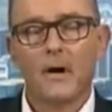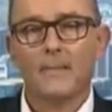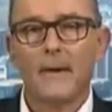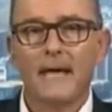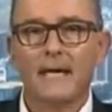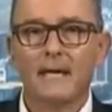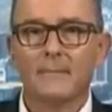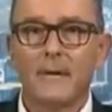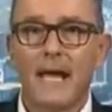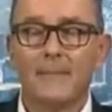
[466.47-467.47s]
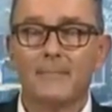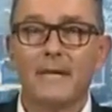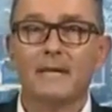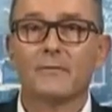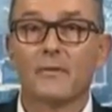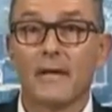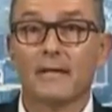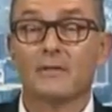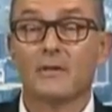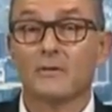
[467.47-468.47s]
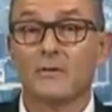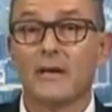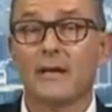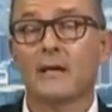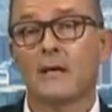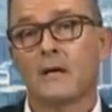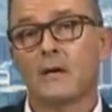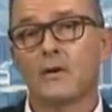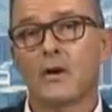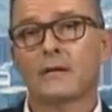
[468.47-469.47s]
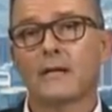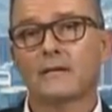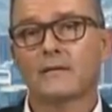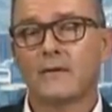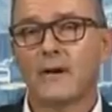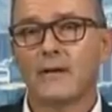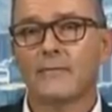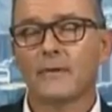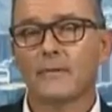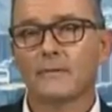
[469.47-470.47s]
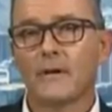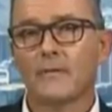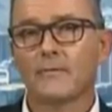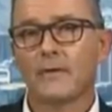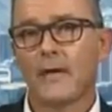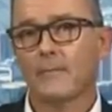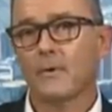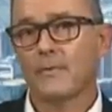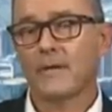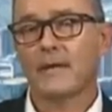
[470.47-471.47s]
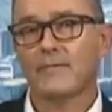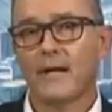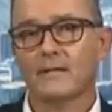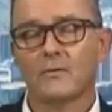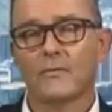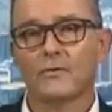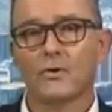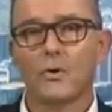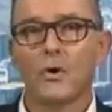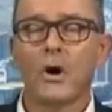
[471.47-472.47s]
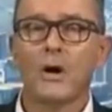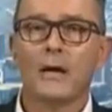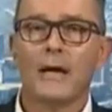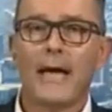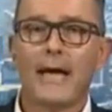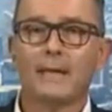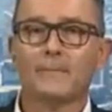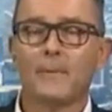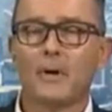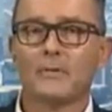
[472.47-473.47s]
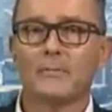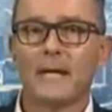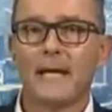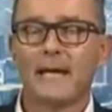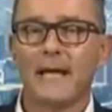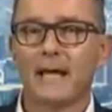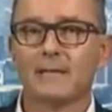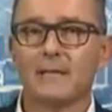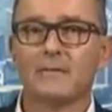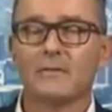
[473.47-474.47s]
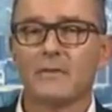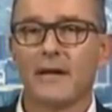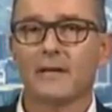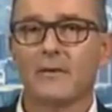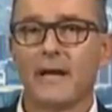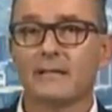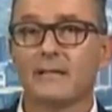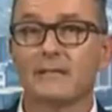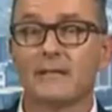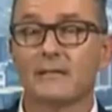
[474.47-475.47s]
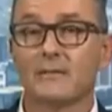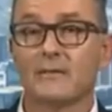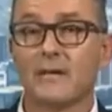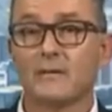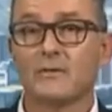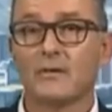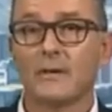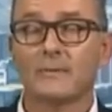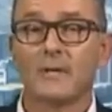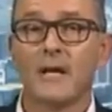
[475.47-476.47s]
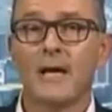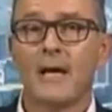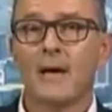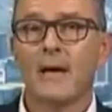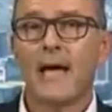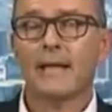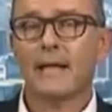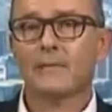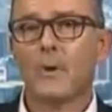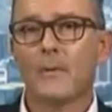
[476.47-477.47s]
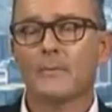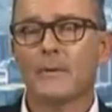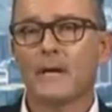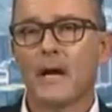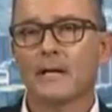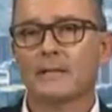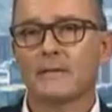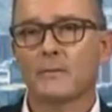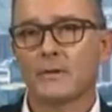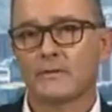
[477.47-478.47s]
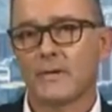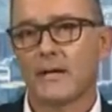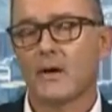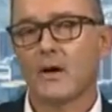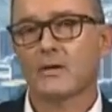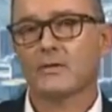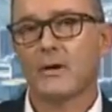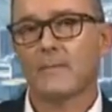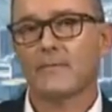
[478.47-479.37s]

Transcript: are making plan Bs for their children, not necessarily for themselves. So they're moving their funds offshore and possibly getting access to second residencies and citizenships. And that's probably going to we'll see a longer term